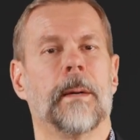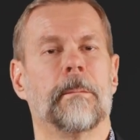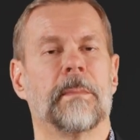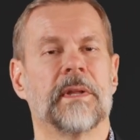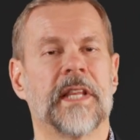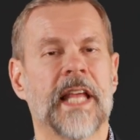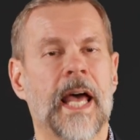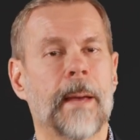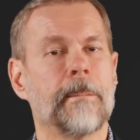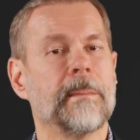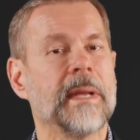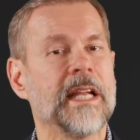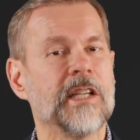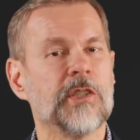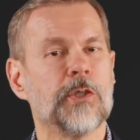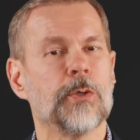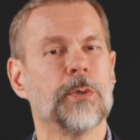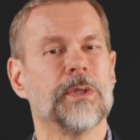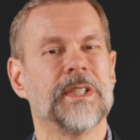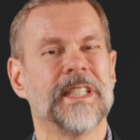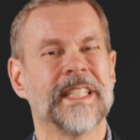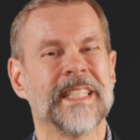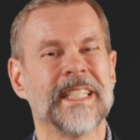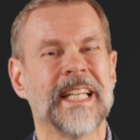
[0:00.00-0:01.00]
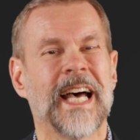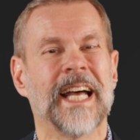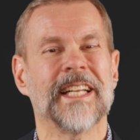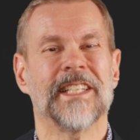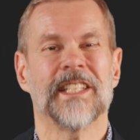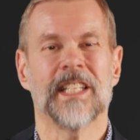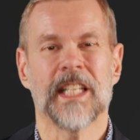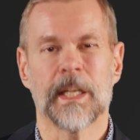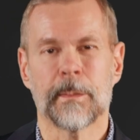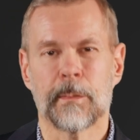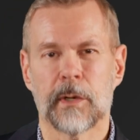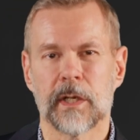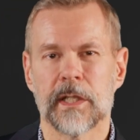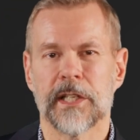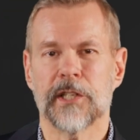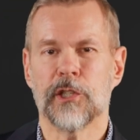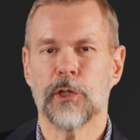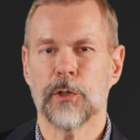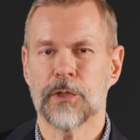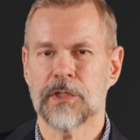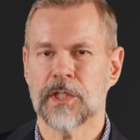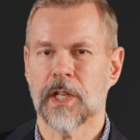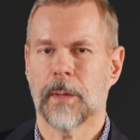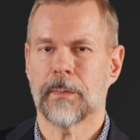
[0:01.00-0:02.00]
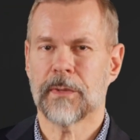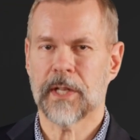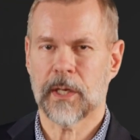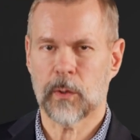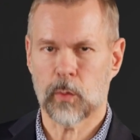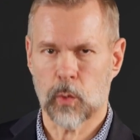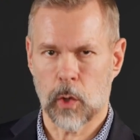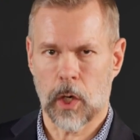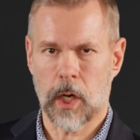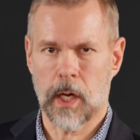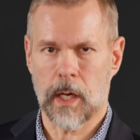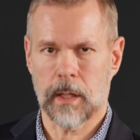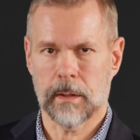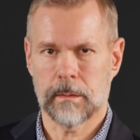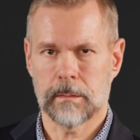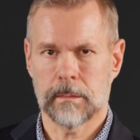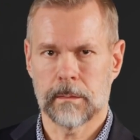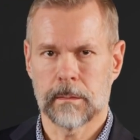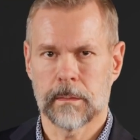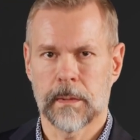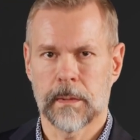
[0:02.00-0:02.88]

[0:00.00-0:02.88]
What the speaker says: but that means you did not deliberately do something wrong.